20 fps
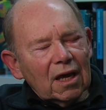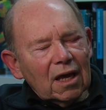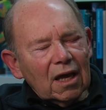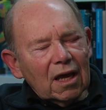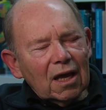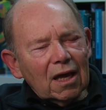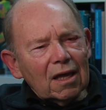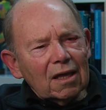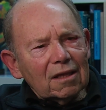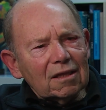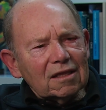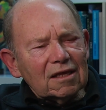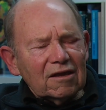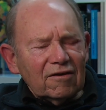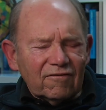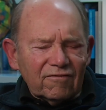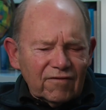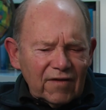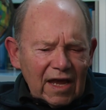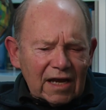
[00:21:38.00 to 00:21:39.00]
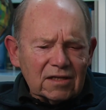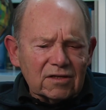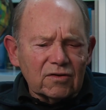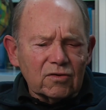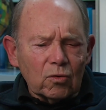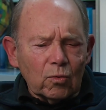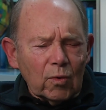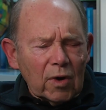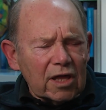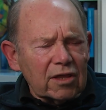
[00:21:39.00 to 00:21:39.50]
Uh, the effect of
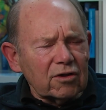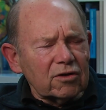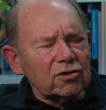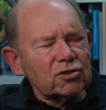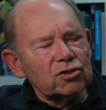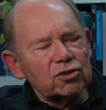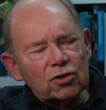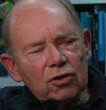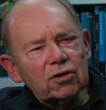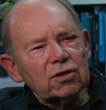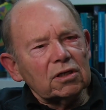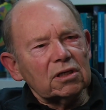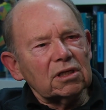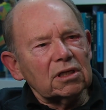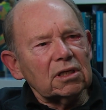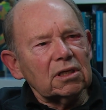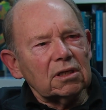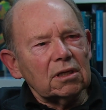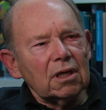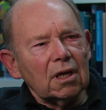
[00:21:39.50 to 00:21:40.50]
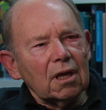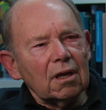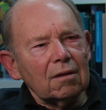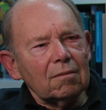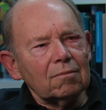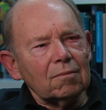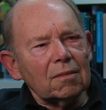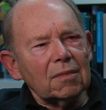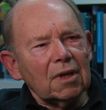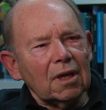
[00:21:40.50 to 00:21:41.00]
the weather certainly
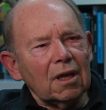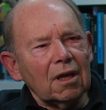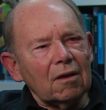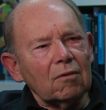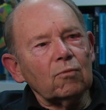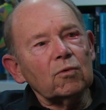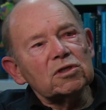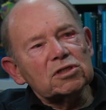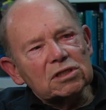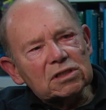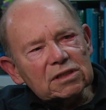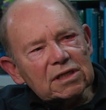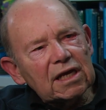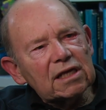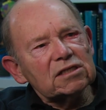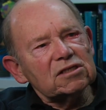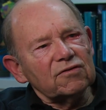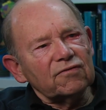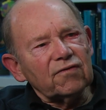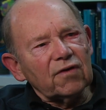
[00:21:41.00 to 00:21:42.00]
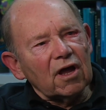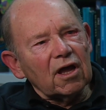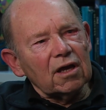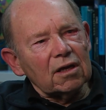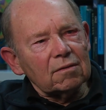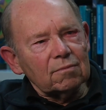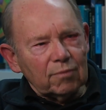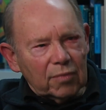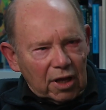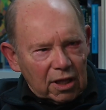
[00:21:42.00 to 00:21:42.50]
um, uh, was
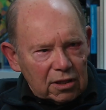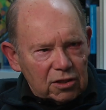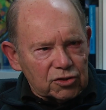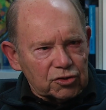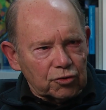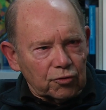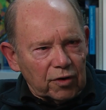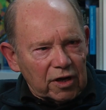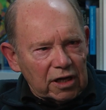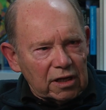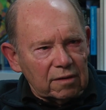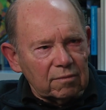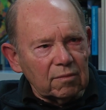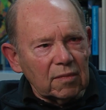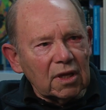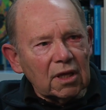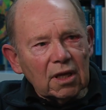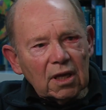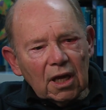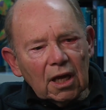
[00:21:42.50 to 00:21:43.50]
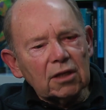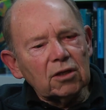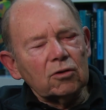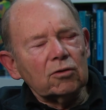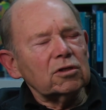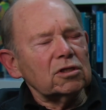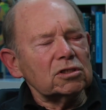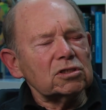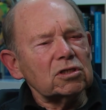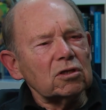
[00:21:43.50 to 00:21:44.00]
intensified by the stream, and
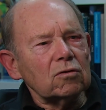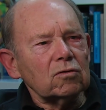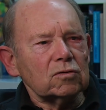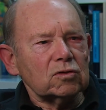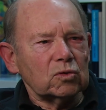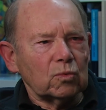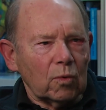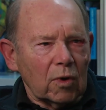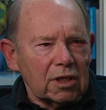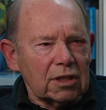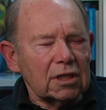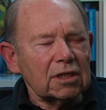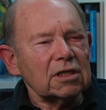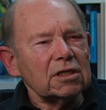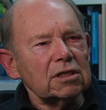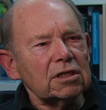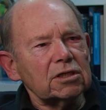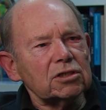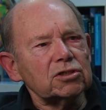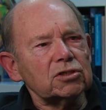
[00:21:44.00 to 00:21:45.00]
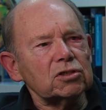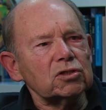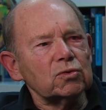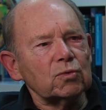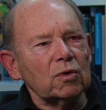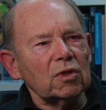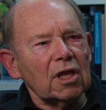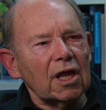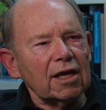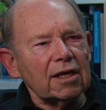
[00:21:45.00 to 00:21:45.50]
goodness knows what the conditions
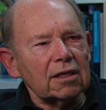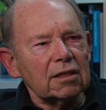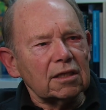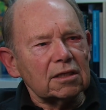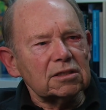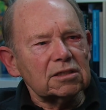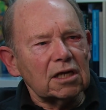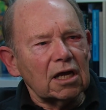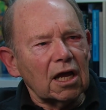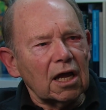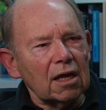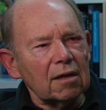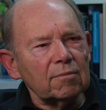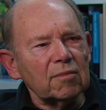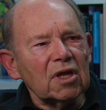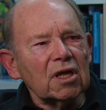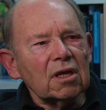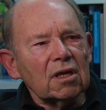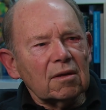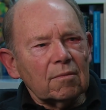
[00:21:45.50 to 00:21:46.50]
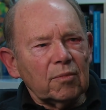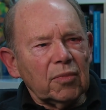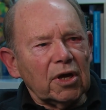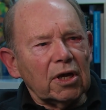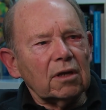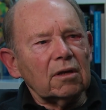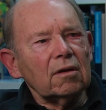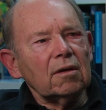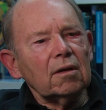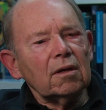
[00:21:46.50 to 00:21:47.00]
were like at the time.
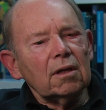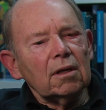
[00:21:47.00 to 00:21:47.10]
But